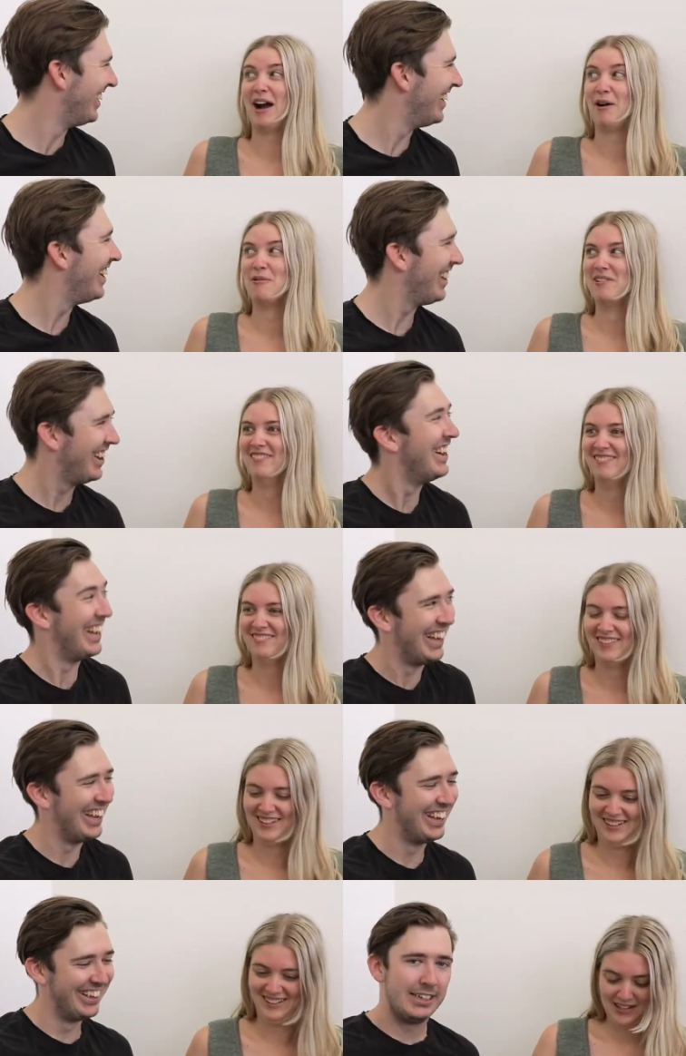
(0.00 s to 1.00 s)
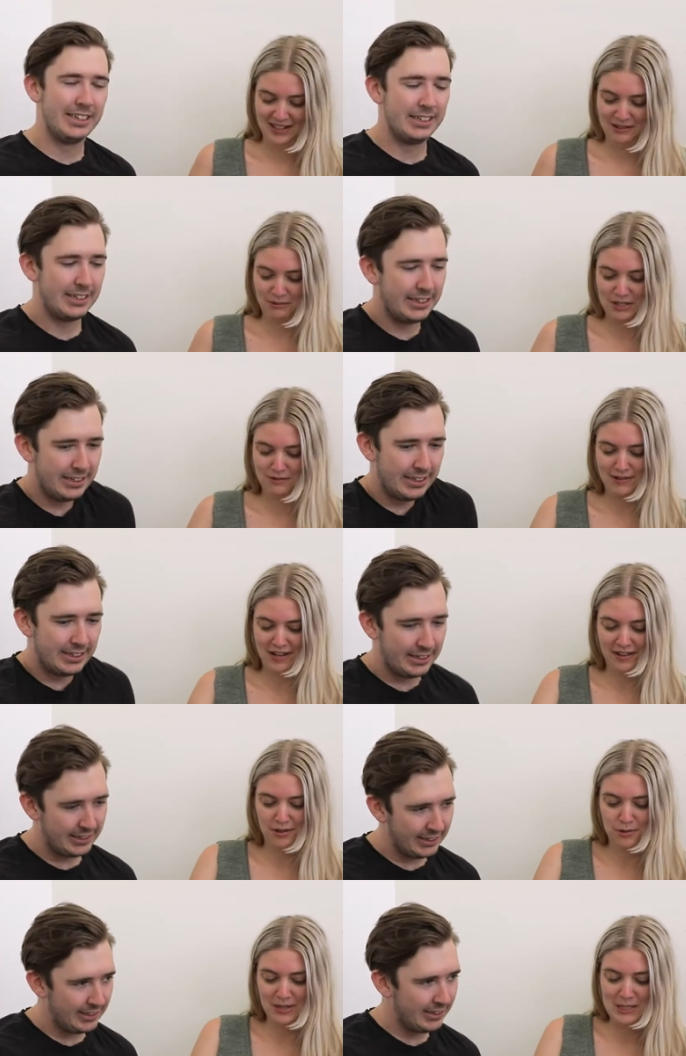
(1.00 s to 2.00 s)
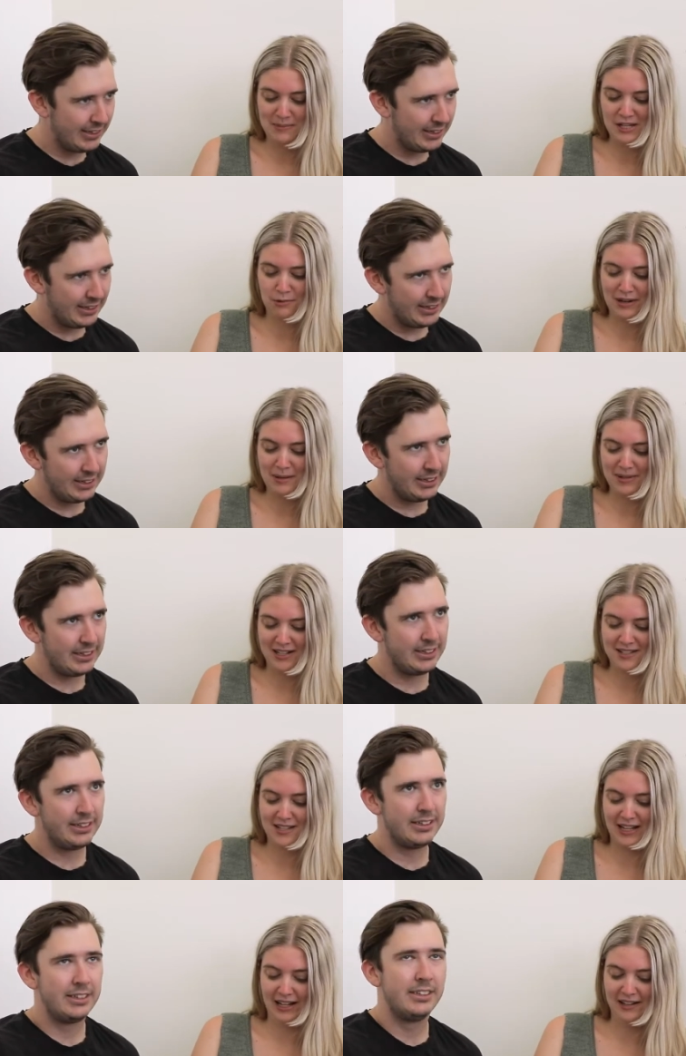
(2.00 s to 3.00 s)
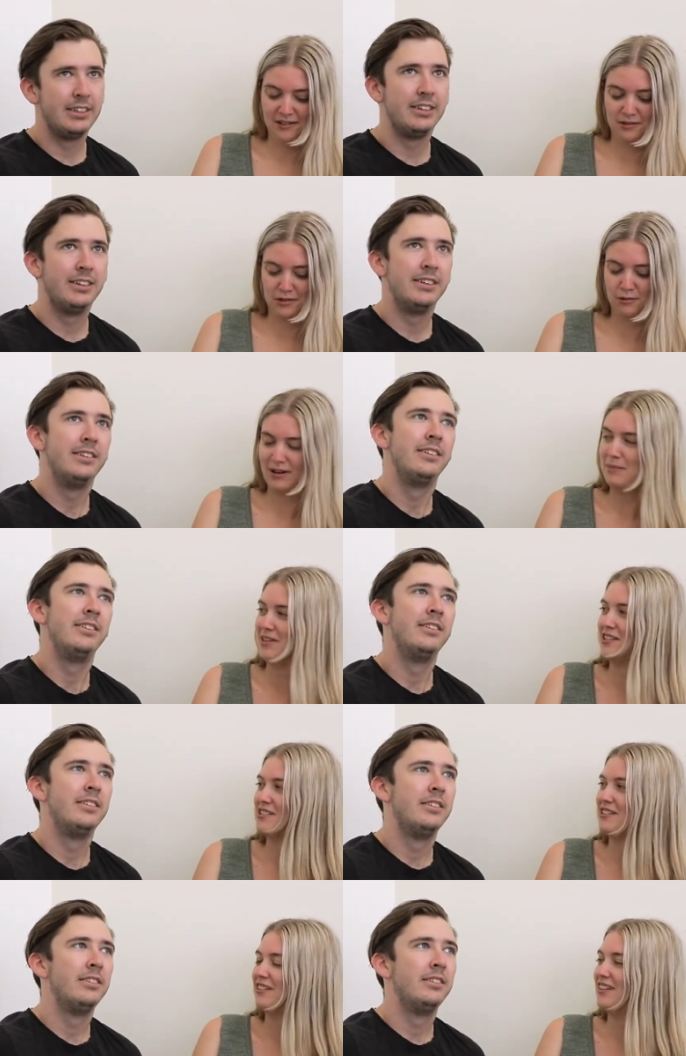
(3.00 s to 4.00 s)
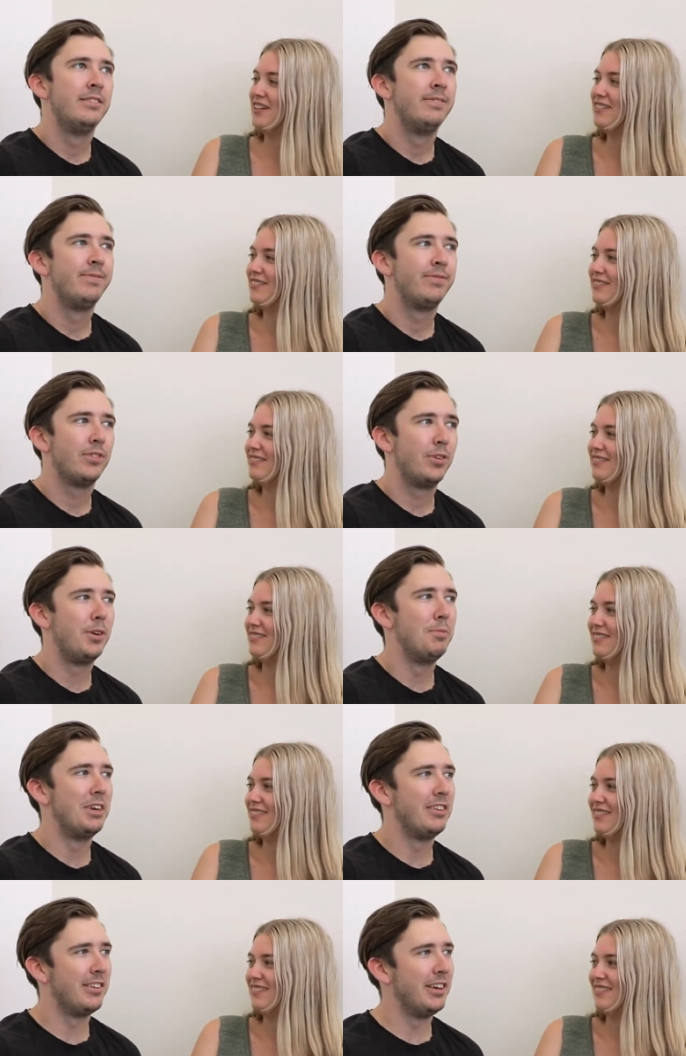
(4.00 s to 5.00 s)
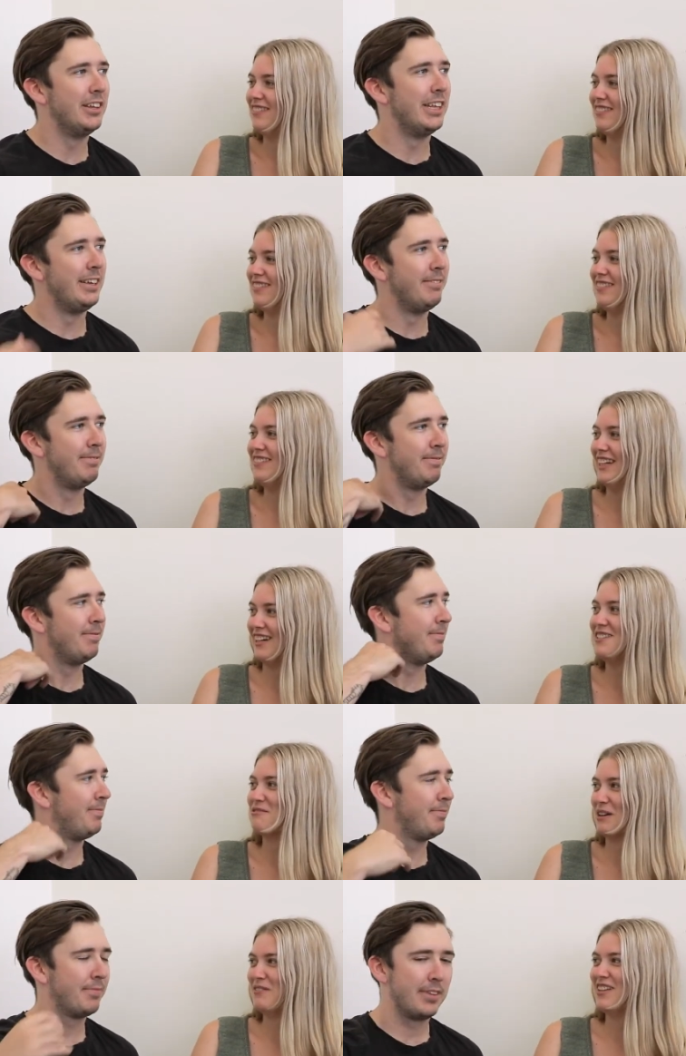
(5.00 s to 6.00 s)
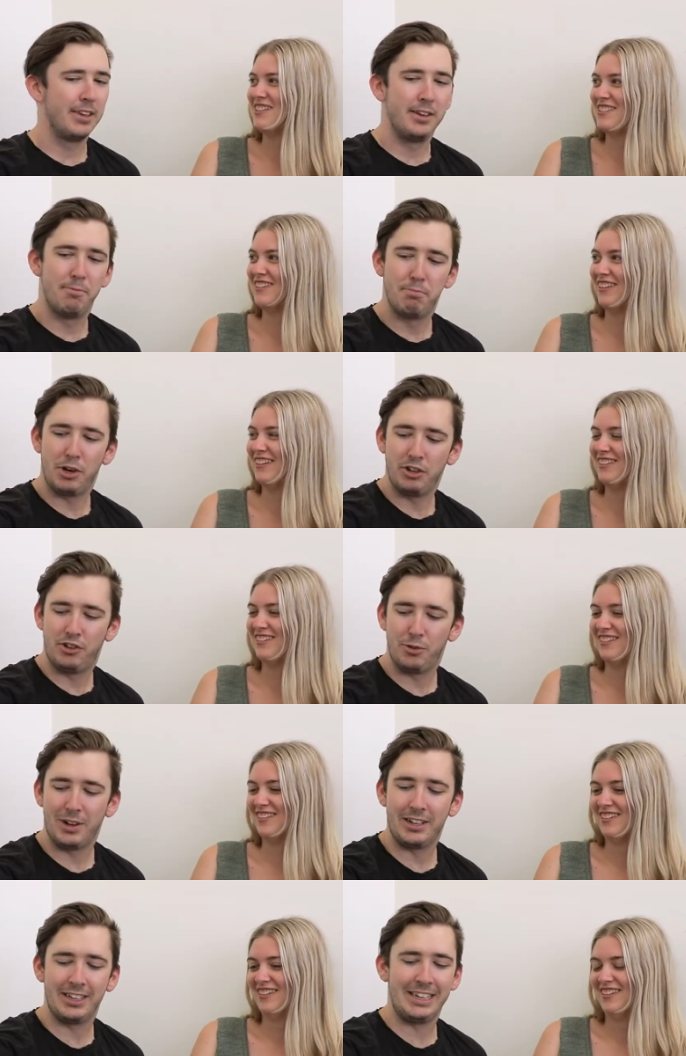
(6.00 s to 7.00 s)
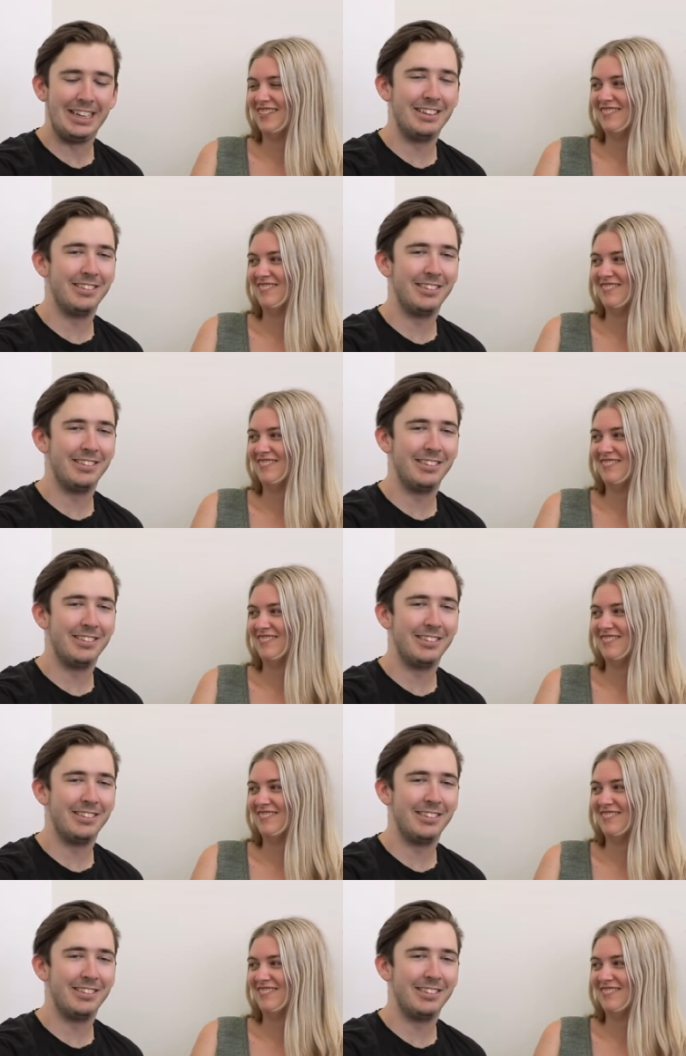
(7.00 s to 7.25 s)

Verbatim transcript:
Speaker 1: wow.
Speaker 2: Would you rather always be 20 minutes late or 20 minutes early?
Speaker 1: 20 minutes early.
Speaker 2: Yeah, 20 minutes early.
Speaker 1: Punctuality